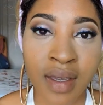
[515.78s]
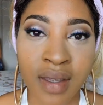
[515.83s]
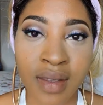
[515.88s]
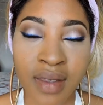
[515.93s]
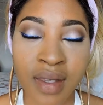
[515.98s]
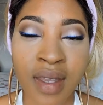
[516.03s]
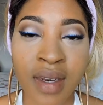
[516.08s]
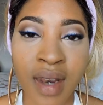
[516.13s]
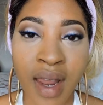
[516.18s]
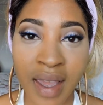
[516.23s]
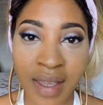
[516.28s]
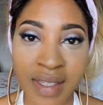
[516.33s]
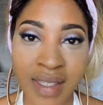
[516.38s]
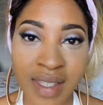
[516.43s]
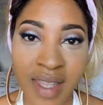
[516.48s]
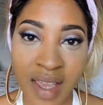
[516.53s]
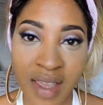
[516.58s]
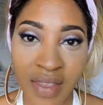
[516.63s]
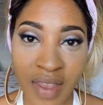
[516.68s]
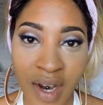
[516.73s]
The next
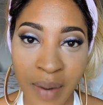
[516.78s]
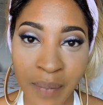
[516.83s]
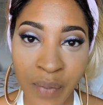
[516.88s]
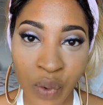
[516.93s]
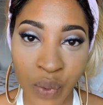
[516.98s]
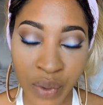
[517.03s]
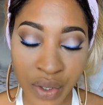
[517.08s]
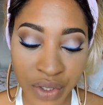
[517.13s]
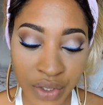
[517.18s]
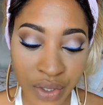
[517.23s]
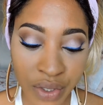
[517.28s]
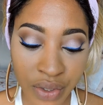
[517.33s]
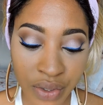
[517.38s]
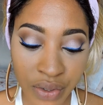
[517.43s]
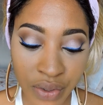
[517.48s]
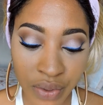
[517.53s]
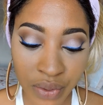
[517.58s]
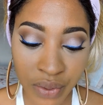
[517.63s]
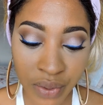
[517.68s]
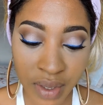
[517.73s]
thing that I'm going to
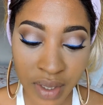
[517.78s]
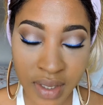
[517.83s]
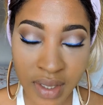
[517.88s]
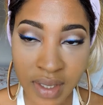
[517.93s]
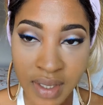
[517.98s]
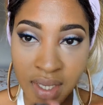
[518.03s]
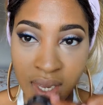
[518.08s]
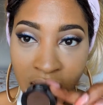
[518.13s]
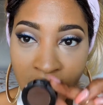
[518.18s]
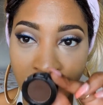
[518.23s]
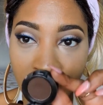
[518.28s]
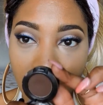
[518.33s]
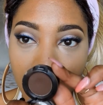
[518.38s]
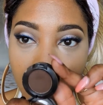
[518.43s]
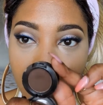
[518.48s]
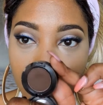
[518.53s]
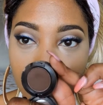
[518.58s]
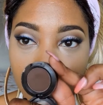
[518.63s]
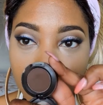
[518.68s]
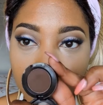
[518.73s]
do is
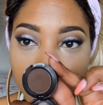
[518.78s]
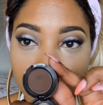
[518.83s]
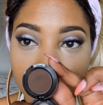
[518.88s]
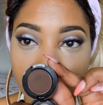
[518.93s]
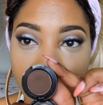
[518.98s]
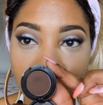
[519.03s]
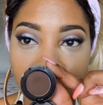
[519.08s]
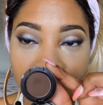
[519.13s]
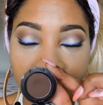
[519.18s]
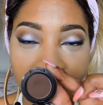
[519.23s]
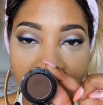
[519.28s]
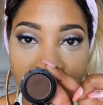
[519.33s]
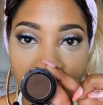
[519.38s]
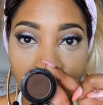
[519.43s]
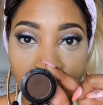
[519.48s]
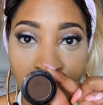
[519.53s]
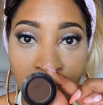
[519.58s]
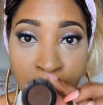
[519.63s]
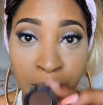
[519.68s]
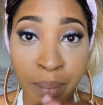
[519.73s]
take the
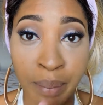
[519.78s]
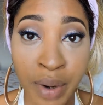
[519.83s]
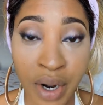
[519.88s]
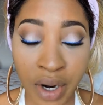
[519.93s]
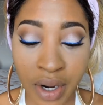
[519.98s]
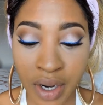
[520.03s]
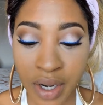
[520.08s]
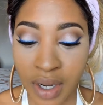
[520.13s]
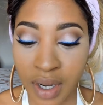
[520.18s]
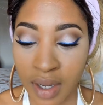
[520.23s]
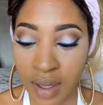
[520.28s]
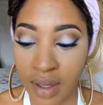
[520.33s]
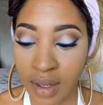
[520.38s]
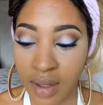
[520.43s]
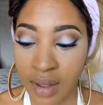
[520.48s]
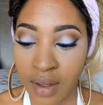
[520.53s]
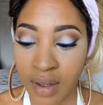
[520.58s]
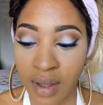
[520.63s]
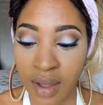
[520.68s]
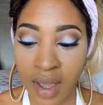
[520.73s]
shadow Embark,
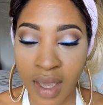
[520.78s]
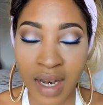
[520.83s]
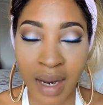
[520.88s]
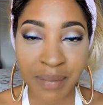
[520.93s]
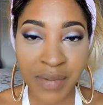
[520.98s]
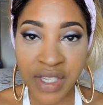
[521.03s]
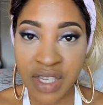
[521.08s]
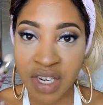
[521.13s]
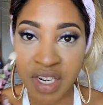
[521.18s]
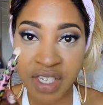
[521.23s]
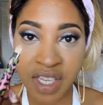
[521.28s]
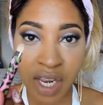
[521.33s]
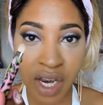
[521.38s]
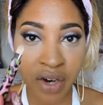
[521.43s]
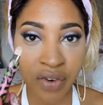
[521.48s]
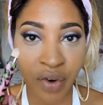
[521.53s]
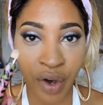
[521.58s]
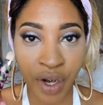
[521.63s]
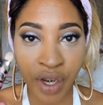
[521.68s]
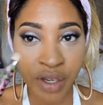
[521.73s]
and I'm just going to
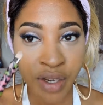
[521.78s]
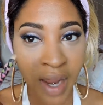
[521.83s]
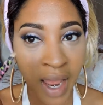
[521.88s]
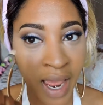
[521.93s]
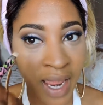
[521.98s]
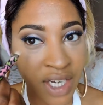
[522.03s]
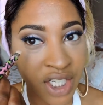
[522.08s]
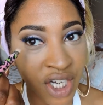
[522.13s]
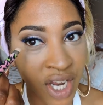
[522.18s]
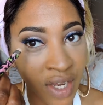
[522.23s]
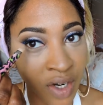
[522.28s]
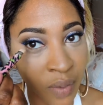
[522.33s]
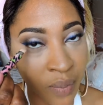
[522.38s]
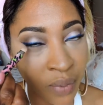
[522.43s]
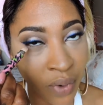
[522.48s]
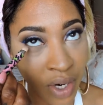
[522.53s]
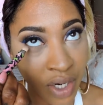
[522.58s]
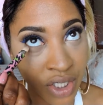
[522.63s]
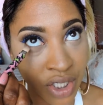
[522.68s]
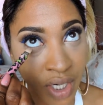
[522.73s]
take a regular
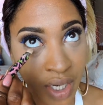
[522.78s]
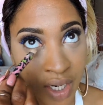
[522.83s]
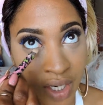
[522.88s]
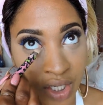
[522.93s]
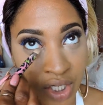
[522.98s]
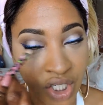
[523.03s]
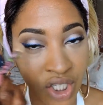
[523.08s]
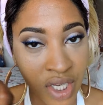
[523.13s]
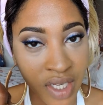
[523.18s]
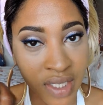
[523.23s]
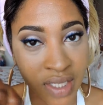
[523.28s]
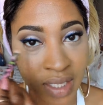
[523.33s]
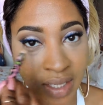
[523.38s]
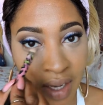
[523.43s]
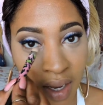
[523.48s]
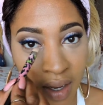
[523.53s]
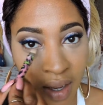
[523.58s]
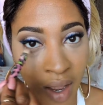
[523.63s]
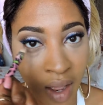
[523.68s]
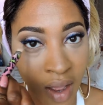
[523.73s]
eyeshadow brush and just
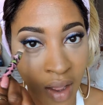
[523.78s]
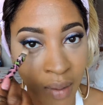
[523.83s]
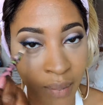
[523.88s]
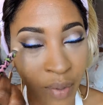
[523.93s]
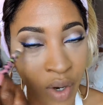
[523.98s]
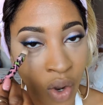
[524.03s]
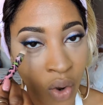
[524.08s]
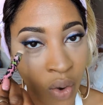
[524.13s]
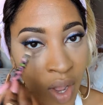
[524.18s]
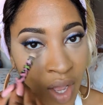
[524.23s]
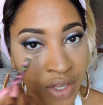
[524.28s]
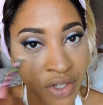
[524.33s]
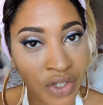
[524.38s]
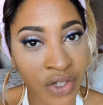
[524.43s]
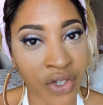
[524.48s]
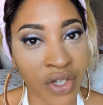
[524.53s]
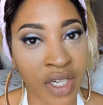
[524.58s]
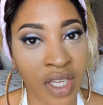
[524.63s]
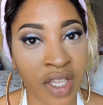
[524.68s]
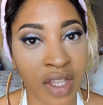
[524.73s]
go
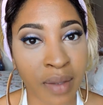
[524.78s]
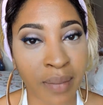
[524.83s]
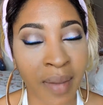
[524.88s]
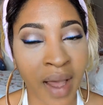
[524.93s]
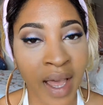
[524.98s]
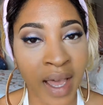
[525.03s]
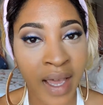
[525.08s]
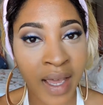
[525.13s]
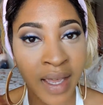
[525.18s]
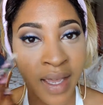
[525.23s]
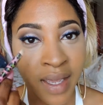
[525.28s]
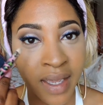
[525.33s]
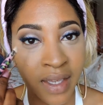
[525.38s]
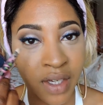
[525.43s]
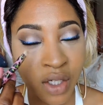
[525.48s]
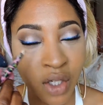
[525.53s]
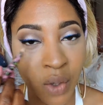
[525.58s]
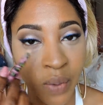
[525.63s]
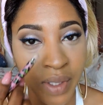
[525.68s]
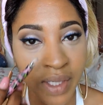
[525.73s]
underneath my
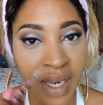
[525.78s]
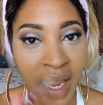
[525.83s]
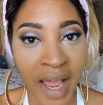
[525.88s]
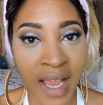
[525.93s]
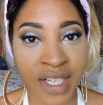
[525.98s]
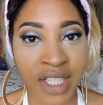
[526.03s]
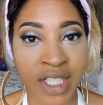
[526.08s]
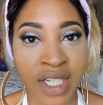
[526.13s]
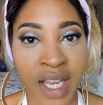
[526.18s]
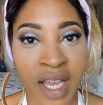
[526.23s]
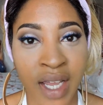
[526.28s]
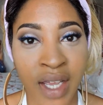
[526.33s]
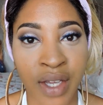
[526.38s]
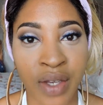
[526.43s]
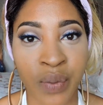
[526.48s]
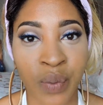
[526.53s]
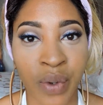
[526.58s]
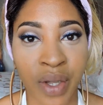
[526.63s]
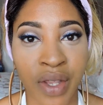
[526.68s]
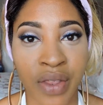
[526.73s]
lower lash
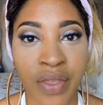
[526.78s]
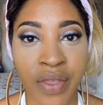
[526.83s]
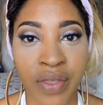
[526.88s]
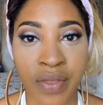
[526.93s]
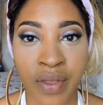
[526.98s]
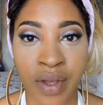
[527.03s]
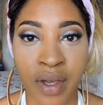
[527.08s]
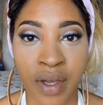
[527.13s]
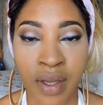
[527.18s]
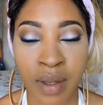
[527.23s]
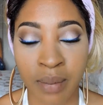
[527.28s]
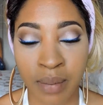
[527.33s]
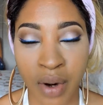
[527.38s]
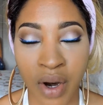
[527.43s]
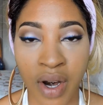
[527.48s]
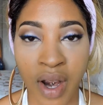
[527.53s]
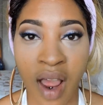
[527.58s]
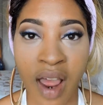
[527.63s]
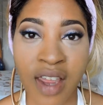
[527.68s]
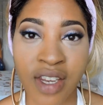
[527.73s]
line with the
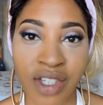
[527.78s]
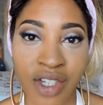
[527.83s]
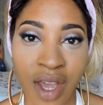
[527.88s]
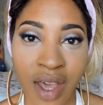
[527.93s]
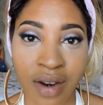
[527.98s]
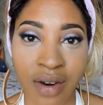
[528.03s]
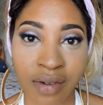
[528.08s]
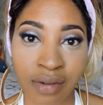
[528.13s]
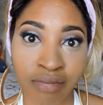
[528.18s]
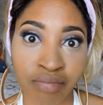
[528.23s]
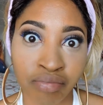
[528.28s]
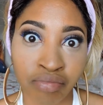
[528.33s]
Embark eyeshadow.